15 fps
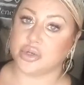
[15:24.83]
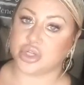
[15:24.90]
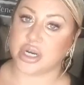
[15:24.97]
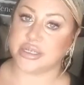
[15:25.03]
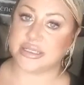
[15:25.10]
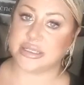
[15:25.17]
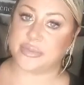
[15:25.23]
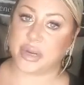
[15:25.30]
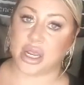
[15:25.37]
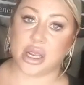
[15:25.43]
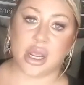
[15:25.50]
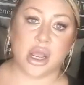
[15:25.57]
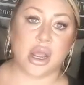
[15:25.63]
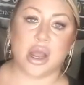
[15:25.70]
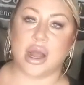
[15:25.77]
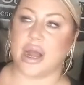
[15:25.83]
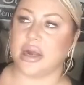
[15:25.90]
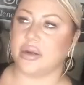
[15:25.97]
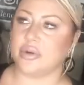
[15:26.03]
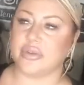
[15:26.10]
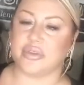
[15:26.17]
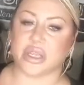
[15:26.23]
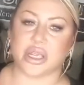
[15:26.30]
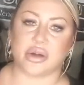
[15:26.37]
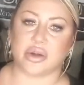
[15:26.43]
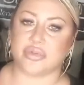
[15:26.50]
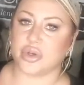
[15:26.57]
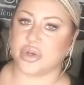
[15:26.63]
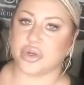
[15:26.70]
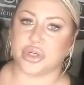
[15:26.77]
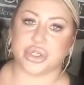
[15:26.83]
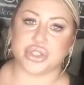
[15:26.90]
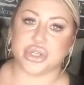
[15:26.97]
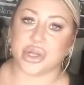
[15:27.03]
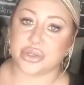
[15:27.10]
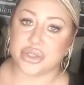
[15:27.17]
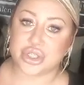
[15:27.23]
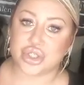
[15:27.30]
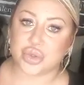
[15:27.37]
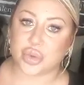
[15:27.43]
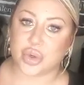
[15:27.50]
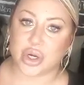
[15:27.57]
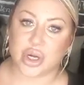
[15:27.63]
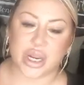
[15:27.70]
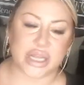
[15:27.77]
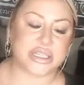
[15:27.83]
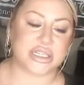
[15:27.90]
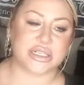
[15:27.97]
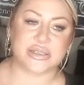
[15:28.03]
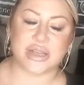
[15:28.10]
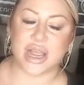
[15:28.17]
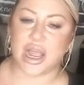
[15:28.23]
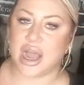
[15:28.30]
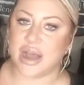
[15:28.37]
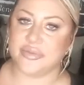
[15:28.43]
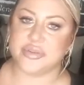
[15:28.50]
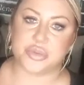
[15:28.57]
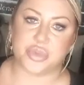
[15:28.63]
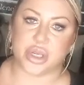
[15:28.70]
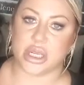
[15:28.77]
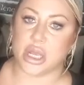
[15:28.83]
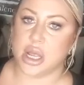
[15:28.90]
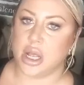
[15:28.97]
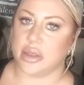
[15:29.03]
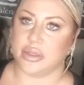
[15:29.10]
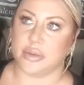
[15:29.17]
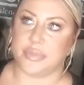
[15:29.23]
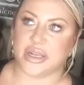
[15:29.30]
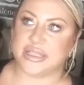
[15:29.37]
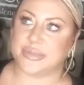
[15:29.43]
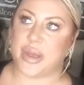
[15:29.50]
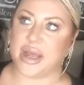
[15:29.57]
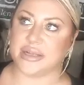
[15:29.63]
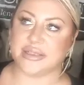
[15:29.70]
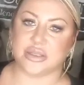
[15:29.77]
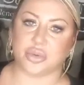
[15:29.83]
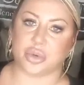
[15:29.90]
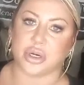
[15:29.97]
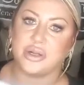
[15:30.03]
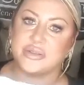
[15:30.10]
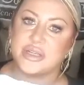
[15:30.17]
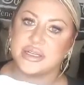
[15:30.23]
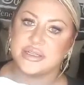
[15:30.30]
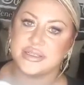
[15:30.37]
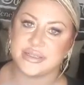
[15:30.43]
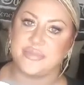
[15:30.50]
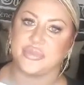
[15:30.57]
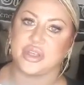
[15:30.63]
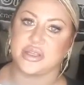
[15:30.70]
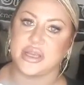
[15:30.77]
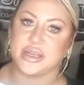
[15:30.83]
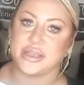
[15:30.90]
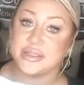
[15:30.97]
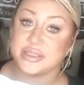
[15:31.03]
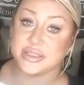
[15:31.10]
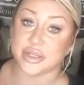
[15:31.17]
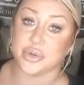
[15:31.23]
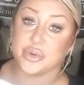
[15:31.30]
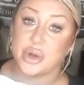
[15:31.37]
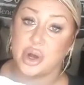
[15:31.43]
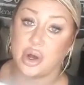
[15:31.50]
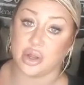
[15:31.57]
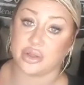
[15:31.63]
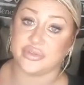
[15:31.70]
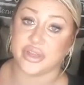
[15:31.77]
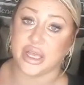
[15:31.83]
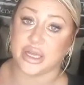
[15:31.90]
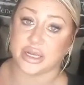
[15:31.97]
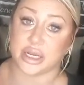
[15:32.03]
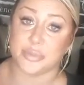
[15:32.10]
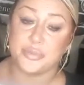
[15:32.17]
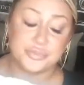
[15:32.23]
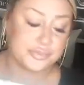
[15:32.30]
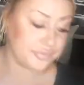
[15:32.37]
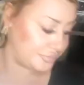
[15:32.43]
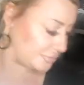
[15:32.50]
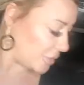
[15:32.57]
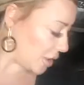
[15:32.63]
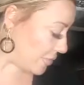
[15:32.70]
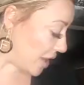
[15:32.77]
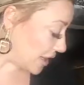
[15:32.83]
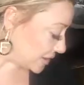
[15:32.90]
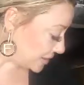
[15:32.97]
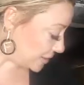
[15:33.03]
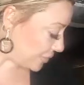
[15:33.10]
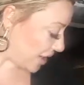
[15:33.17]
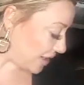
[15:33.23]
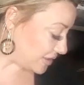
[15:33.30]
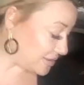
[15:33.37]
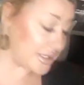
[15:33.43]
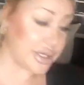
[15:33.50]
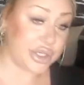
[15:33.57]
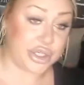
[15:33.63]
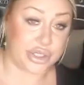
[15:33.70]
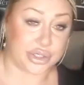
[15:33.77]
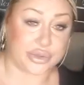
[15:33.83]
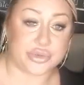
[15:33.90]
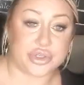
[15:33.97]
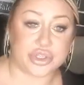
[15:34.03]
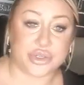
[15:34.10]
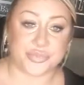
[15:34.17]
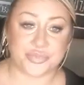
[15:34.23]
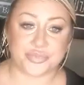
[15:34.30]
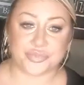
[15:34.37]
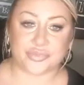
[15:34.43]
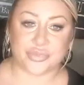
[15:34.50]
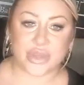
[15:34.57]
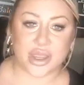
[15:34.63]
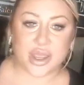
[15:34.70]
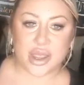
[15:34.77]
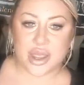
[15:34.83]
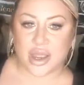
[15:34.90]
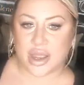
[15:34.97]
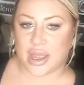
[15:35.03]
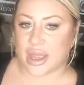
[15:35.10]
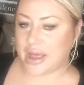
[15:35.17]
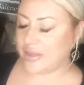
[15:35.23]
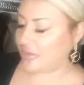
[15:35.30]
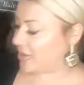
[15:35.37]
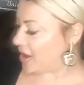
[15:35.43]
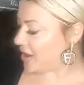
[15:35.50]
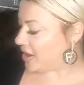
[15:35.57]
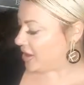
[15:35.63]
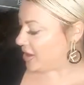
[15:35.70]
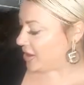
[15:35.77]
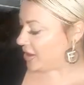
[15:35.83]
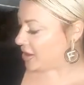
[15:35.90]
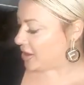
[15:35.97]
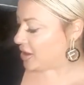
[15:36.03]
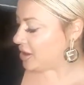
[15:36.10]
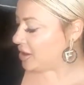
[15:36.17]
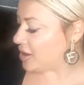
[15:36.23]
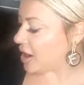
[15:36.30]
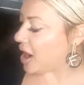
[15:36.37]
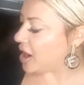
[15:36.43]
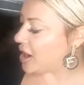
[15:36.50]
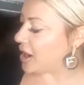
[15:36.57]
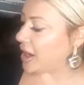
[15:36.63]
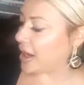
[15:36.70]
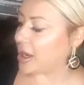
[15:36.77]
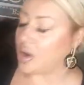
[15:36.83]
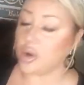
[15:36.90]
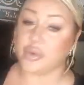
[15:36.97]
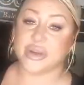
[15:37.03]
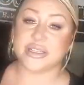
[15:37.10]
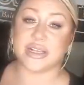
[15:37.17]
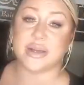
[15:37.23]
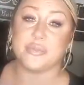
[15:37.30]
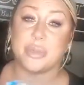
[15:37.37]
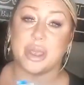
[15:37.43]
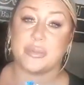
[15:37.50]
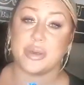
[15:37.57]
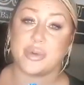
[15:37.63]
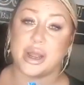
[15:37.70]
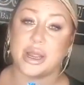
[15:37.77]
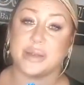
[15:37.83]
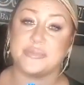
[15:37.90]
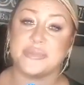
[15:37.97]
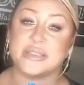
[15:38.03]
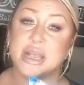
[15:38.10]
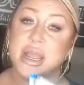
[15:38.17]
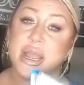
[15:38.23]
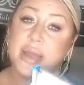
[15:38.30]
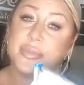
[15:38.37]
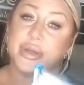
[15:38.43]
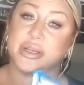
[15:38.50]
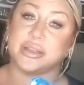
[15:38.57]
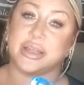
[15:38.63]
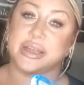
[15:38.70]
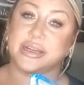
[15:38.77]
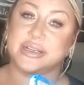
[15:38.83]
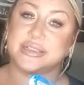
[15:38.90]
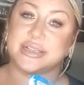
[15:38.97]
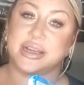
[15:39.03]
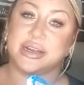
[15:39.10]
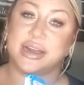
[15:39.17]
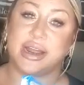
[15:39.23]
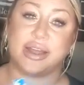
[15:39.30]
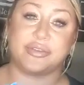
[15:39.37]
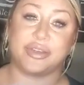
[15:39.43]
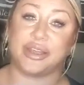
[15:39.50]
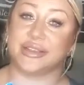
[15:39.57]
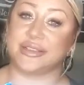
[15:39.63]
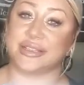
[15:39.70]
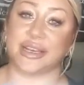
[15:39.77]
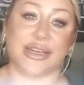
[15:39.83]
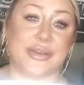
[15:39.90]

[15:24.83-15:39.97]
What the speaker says: Trust me, I don't even care if you go to your dollar store. It doesn't have to be the best pads in the world. Something that can soak all of that up. Maxi pads, huge. And then I always have baby wipes, but like I said, I have kids